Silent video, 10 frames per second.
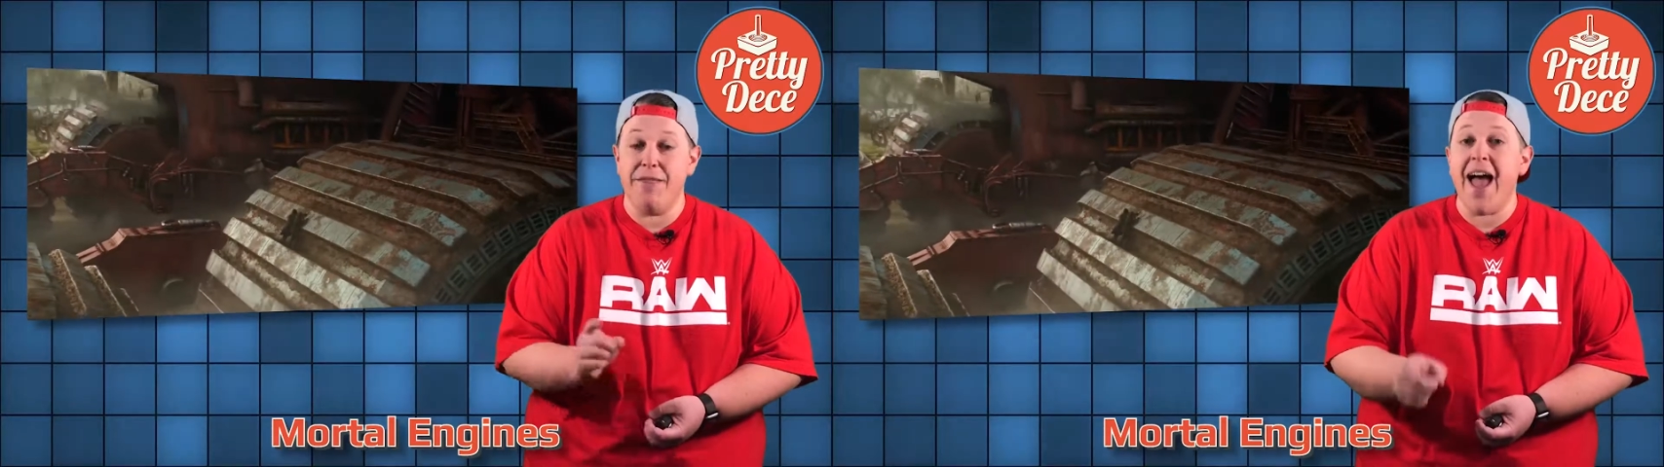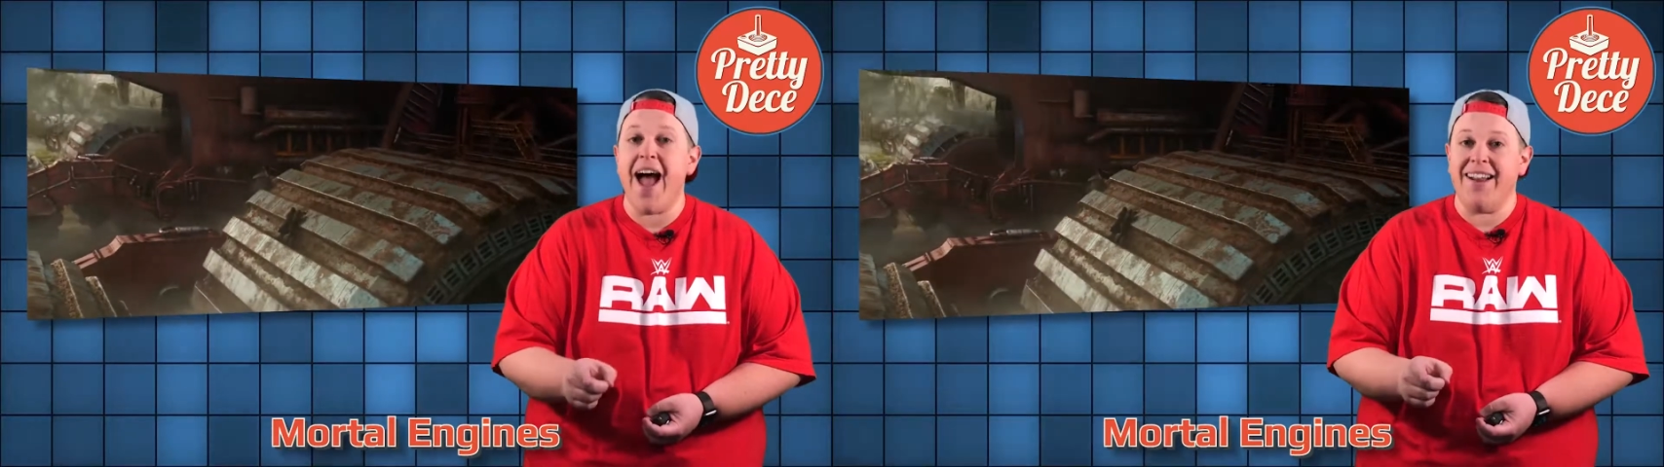
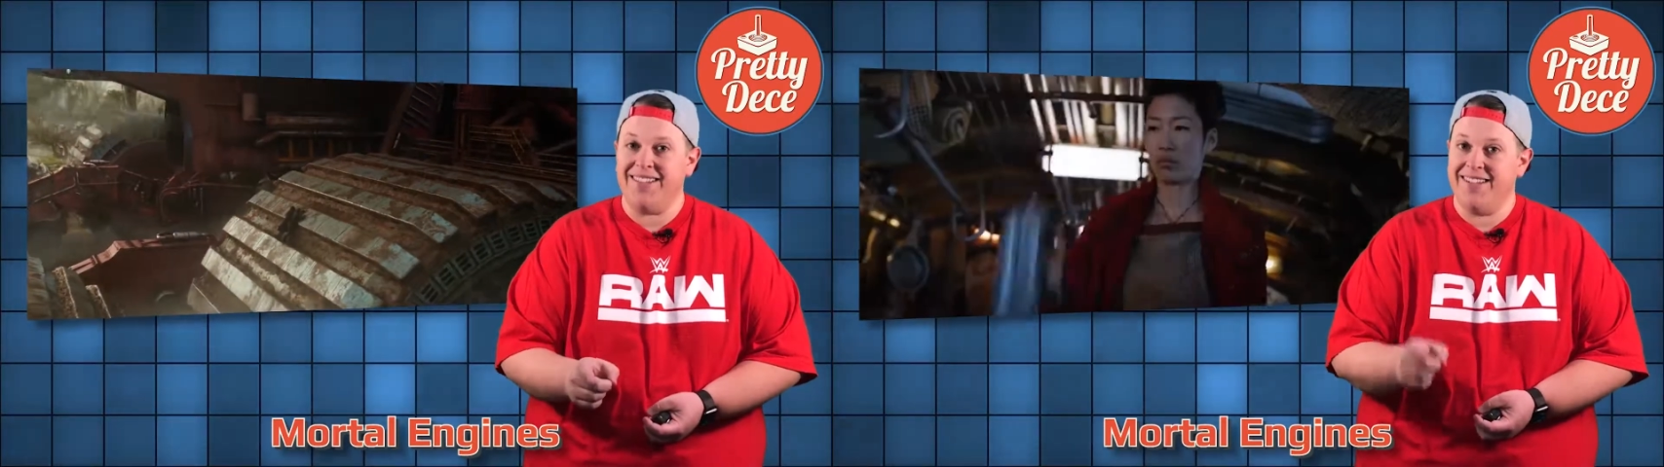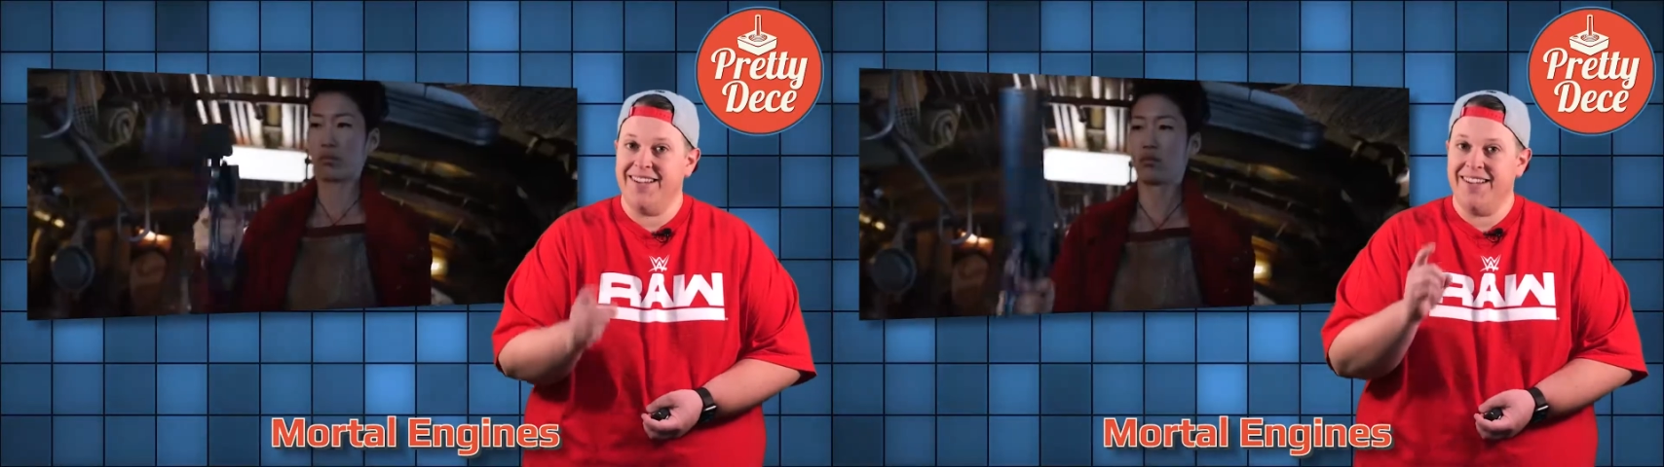
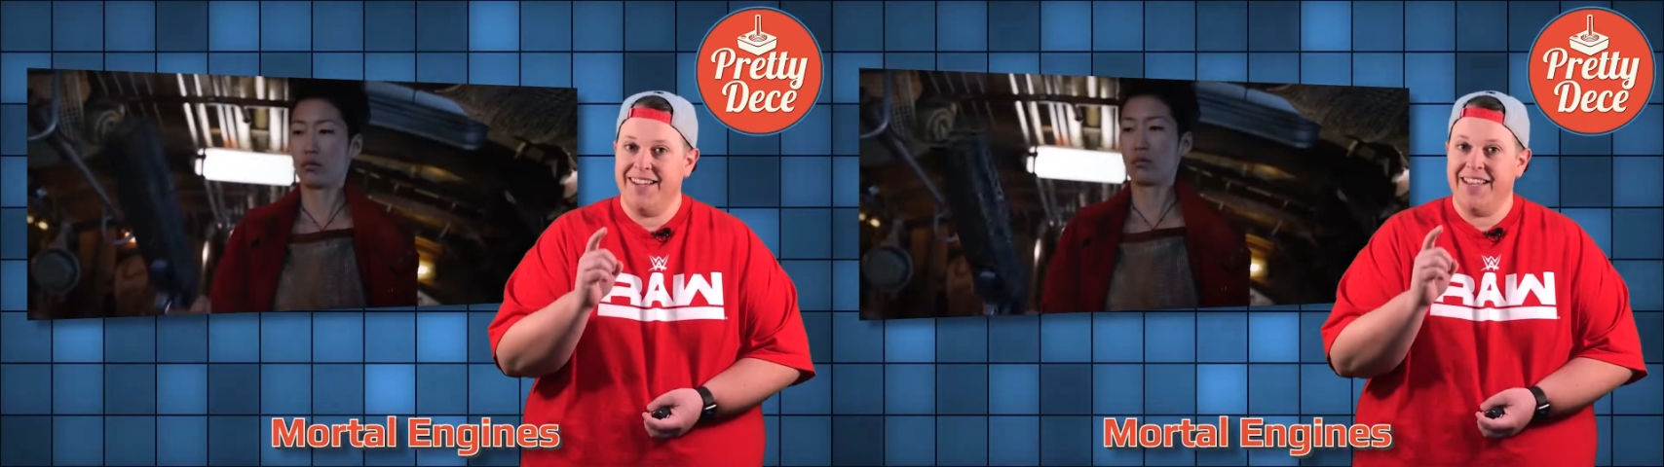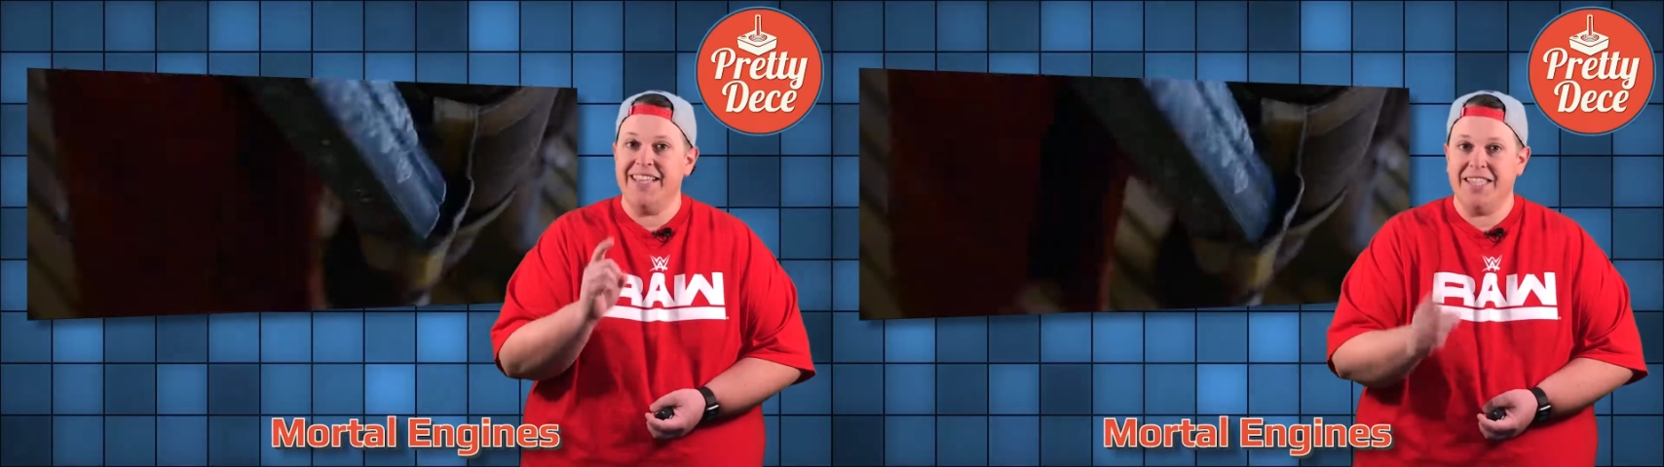That
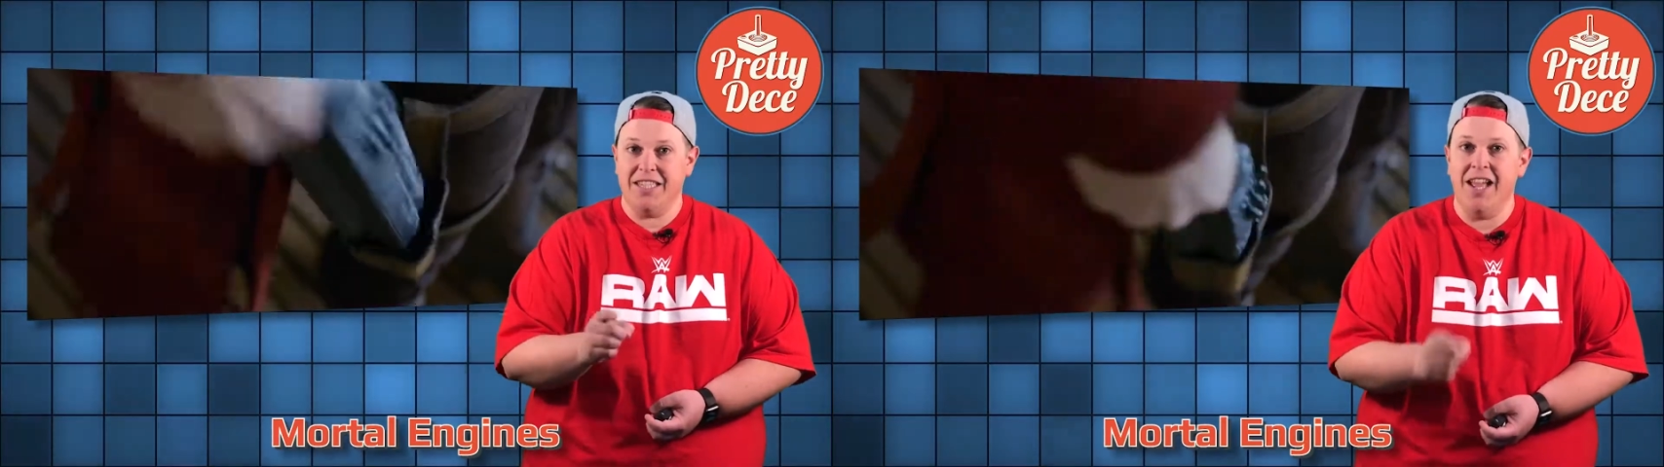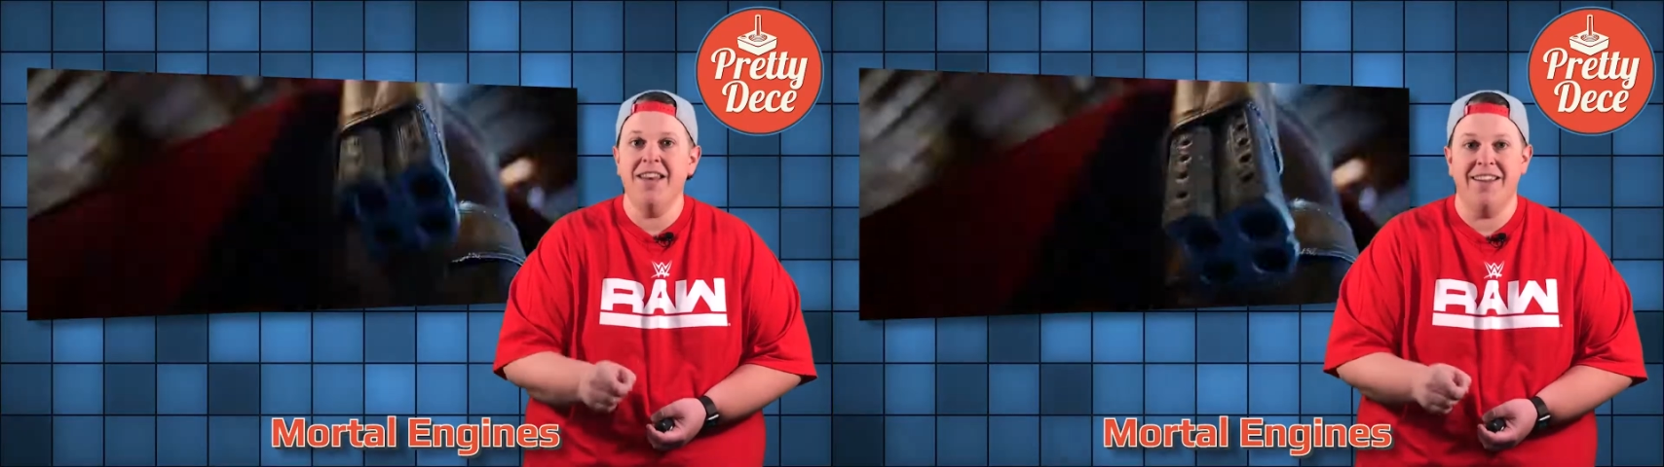is
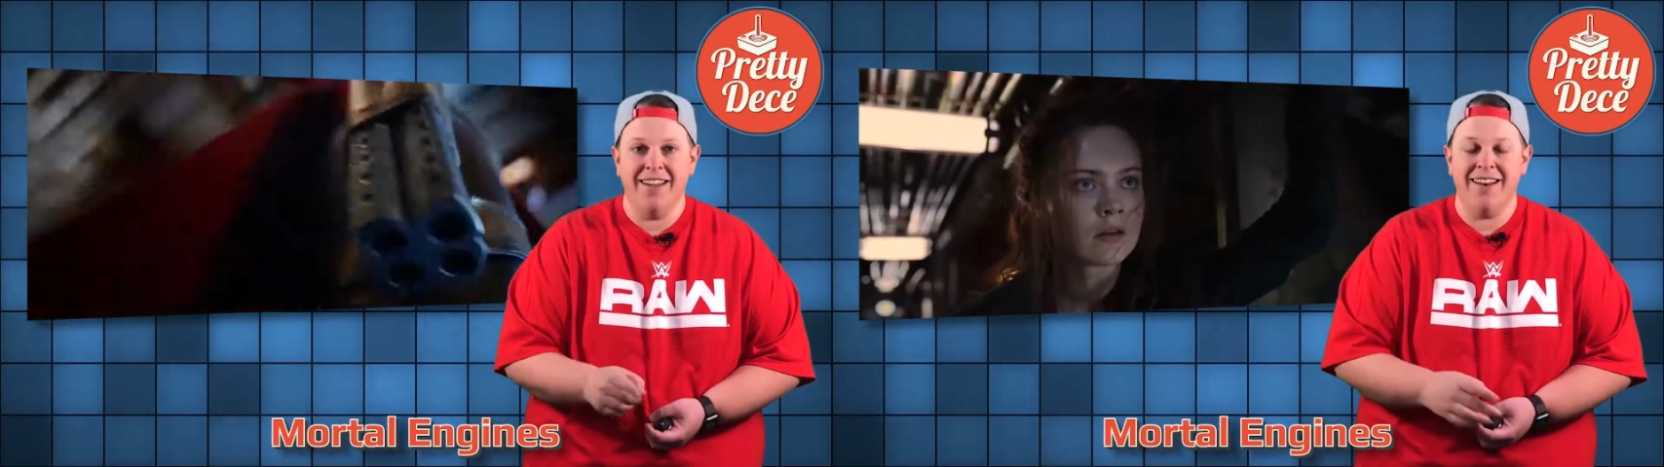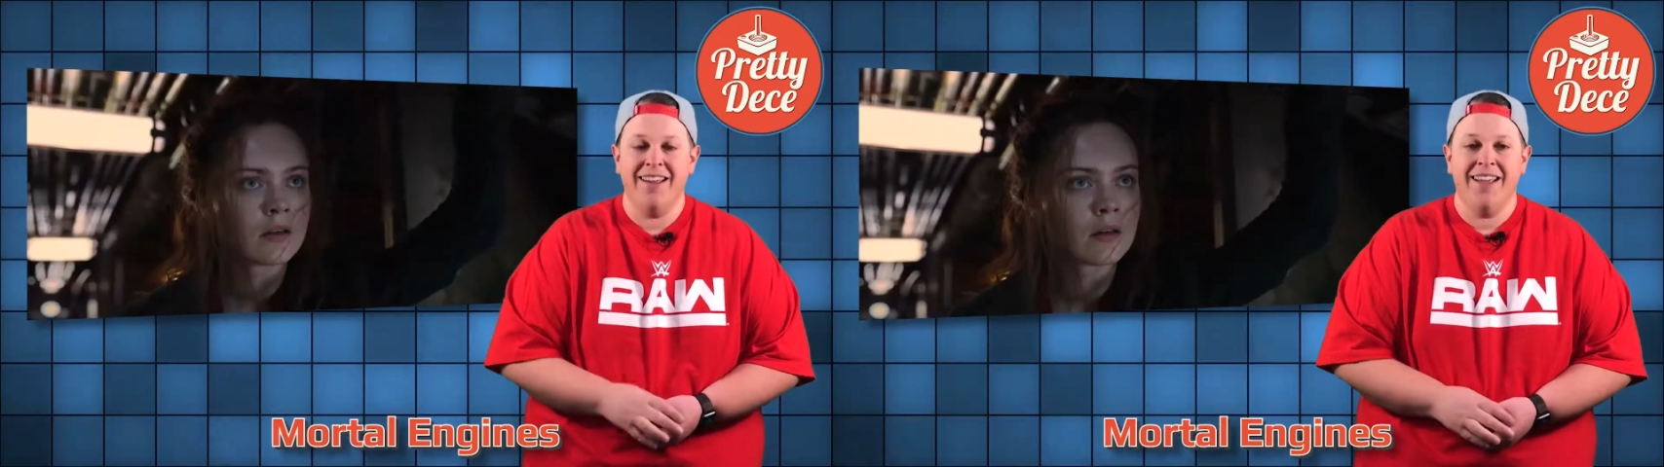London,